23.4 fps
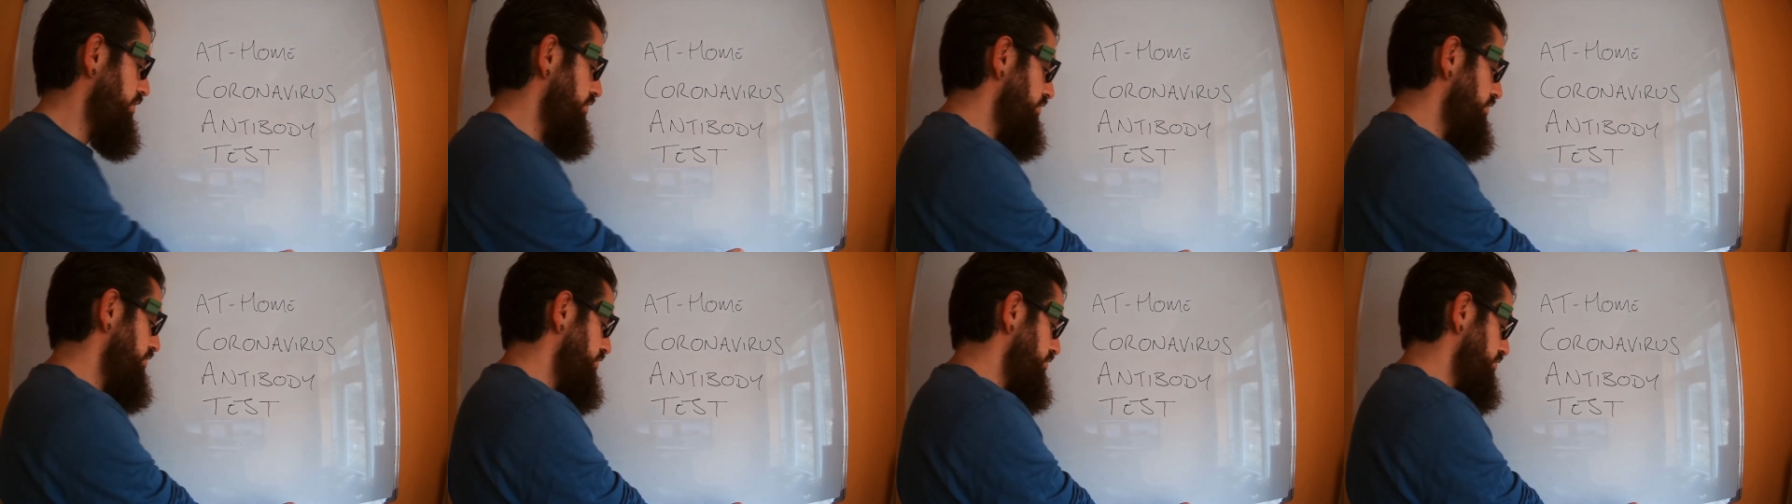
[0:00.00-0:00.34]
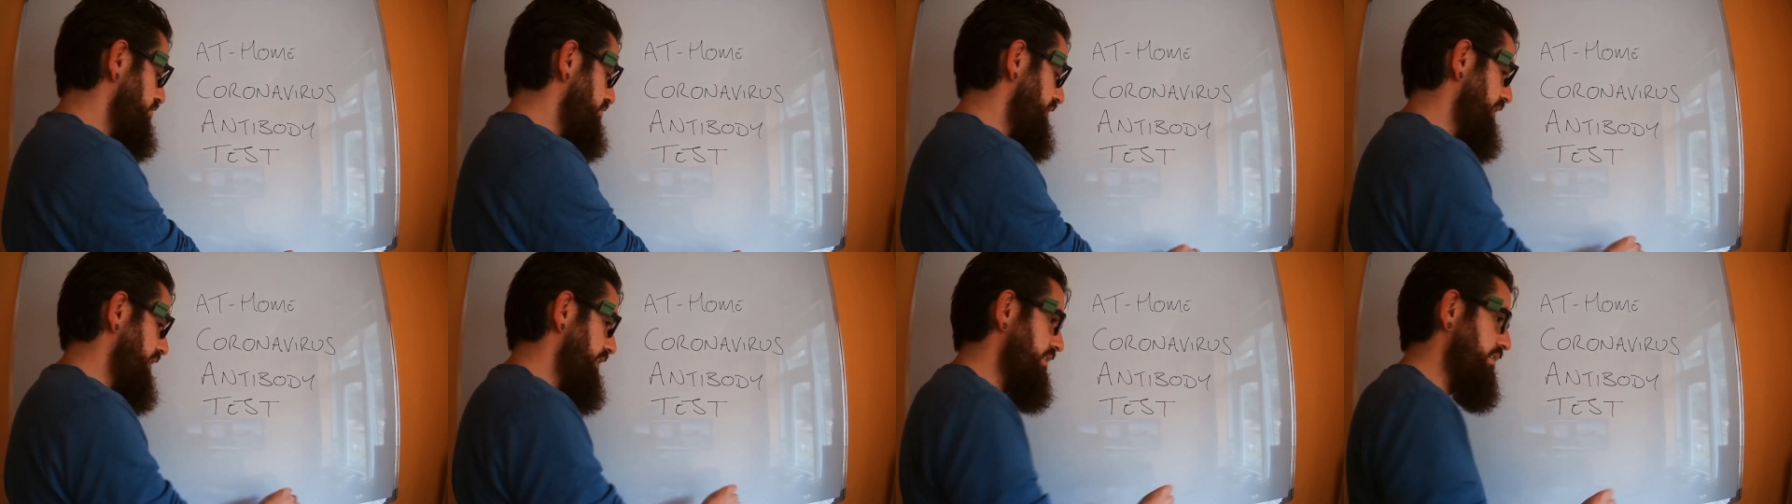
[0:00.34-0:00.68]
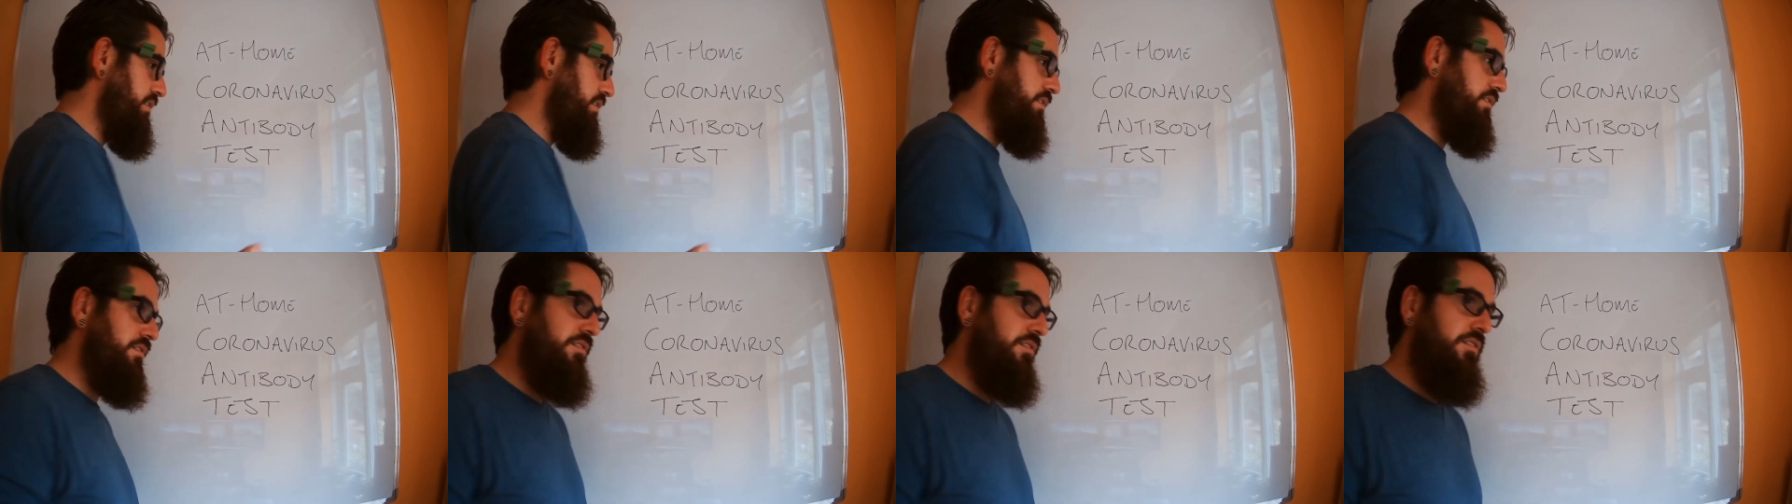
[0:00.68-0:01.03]
you did
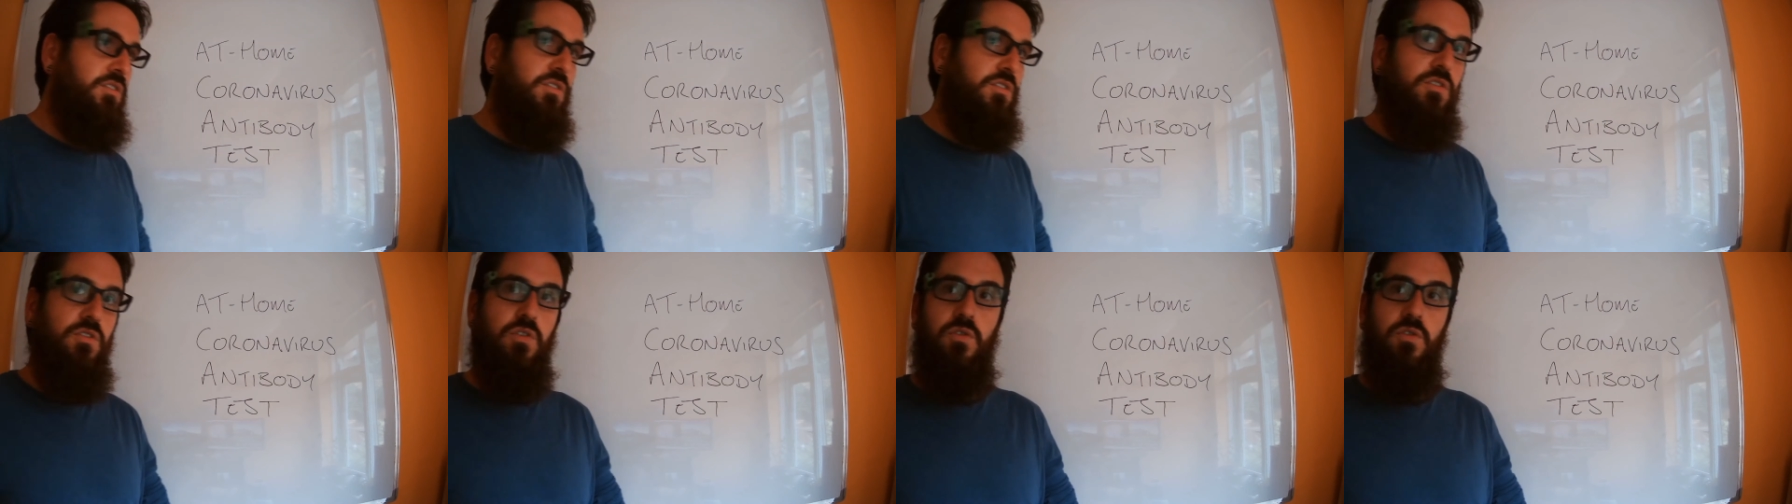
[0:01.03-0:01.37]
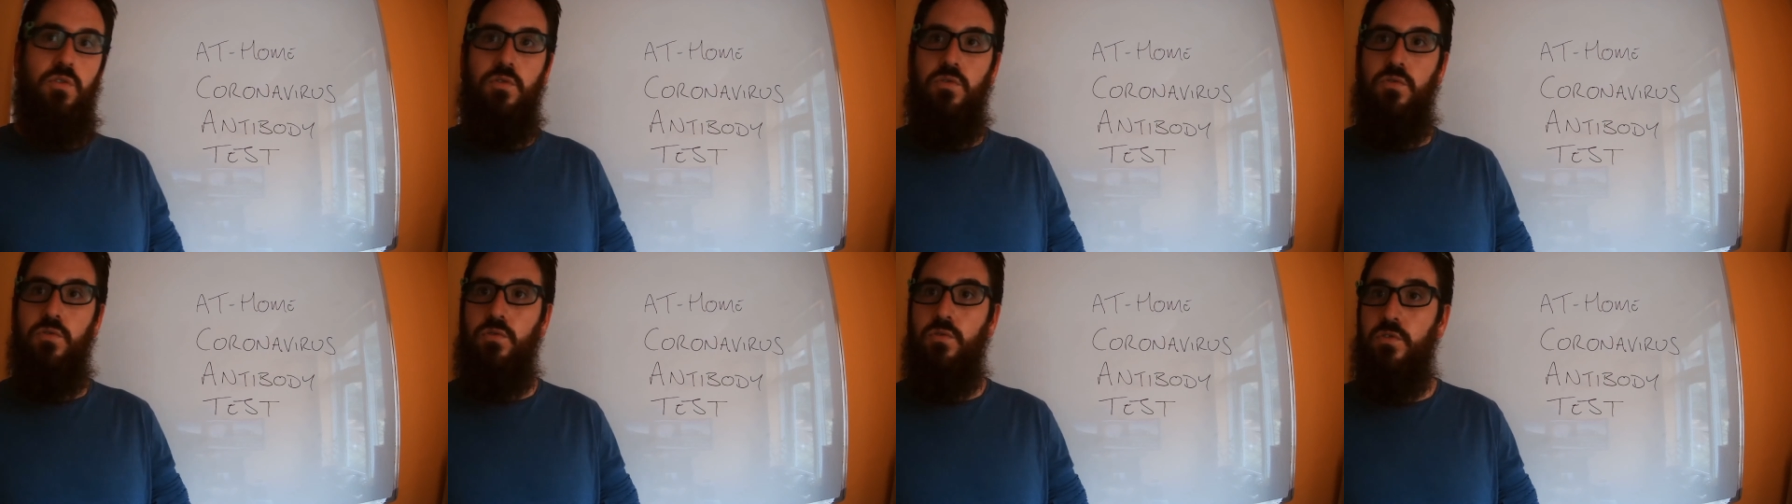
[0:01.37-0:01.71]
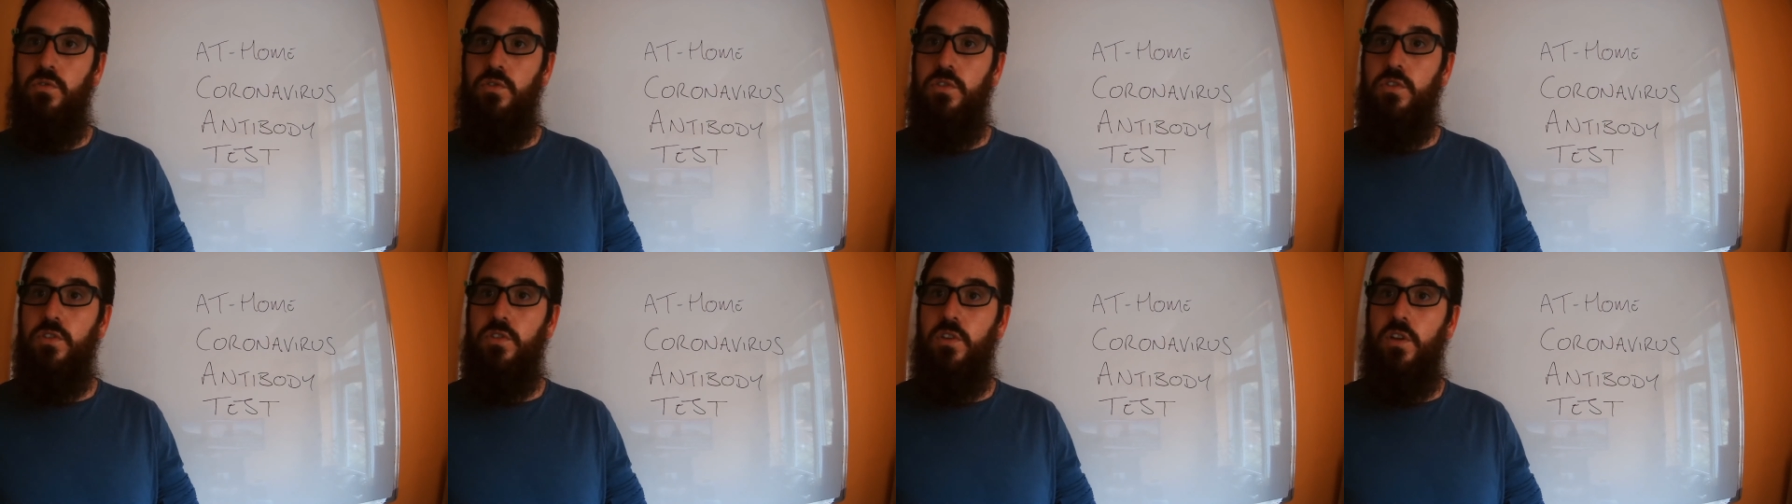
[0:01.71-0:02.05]
called
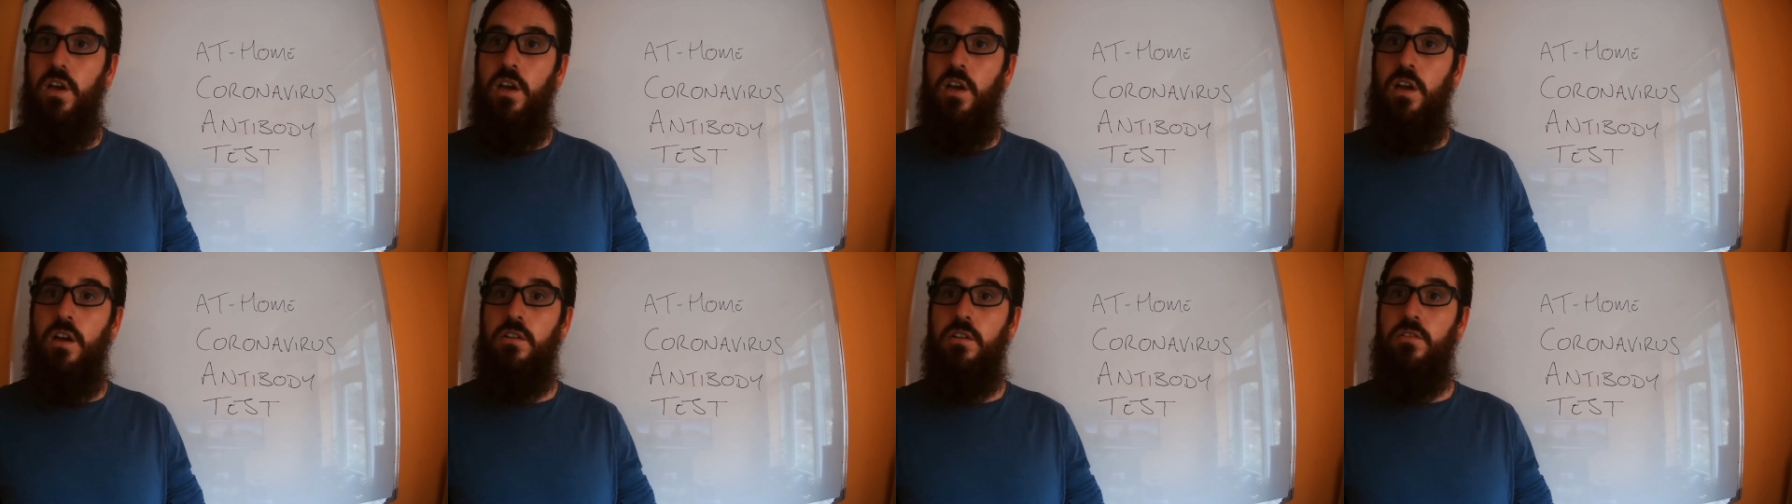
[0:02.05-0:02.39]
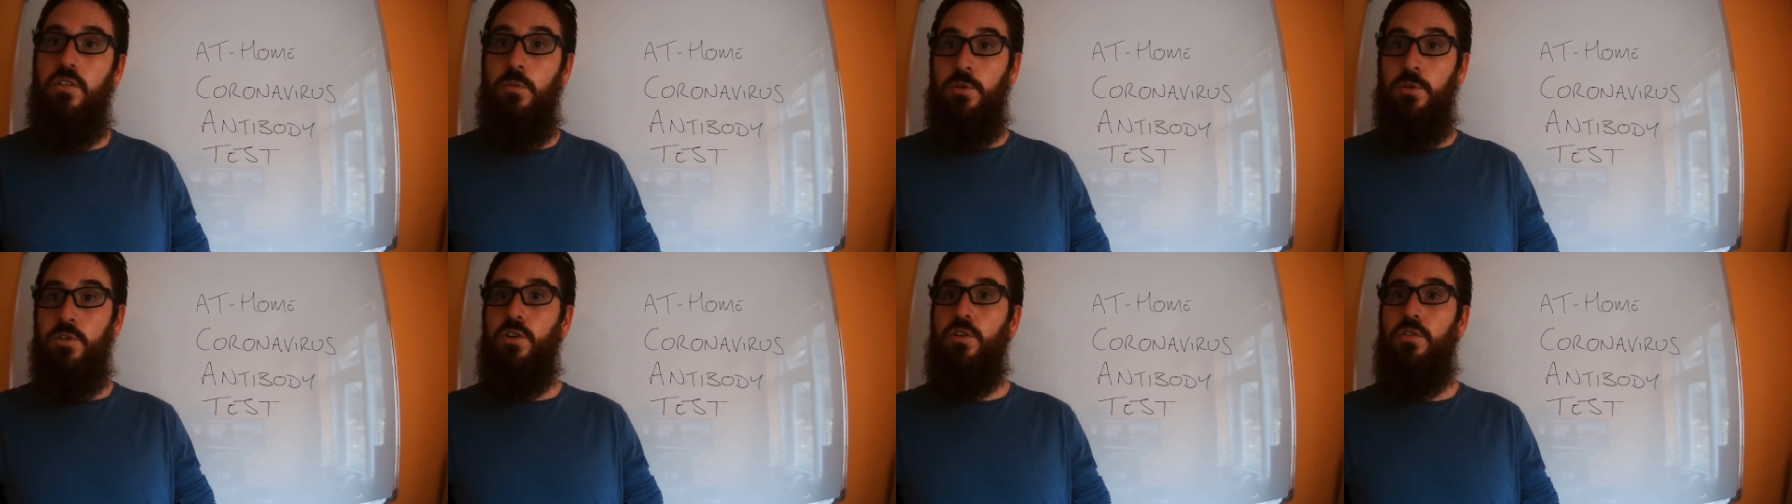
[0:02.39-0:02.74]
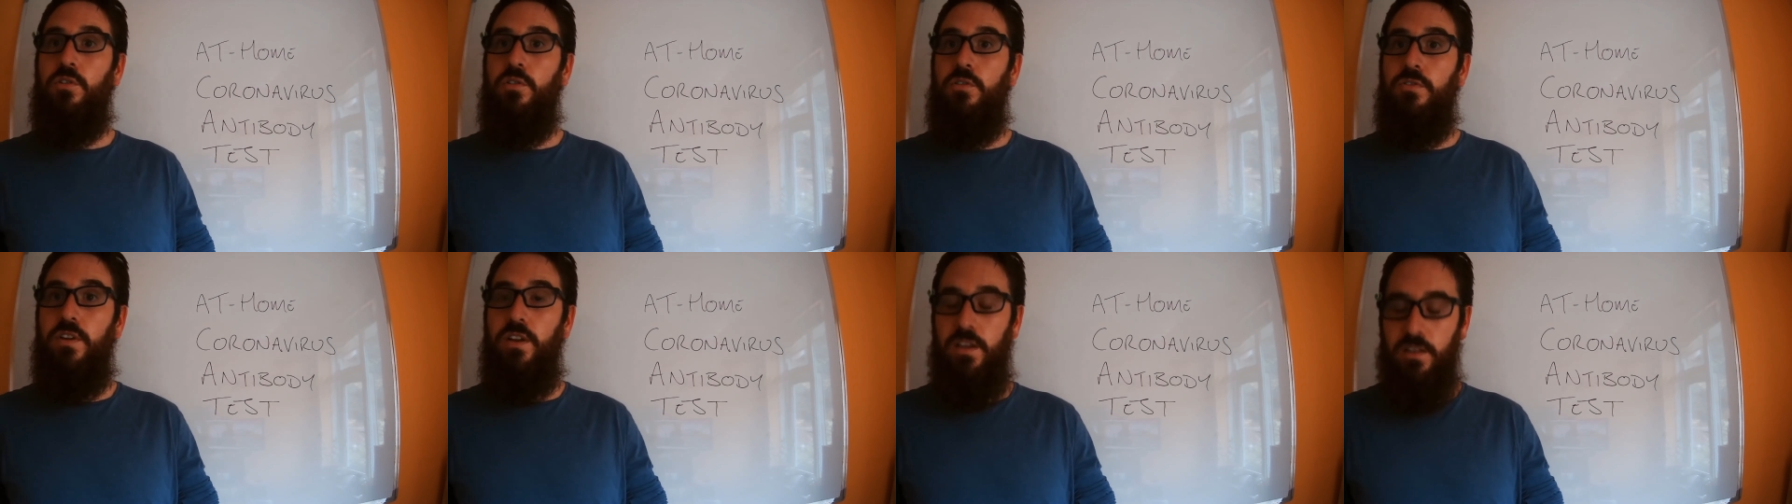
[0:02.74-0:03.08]
chromatography.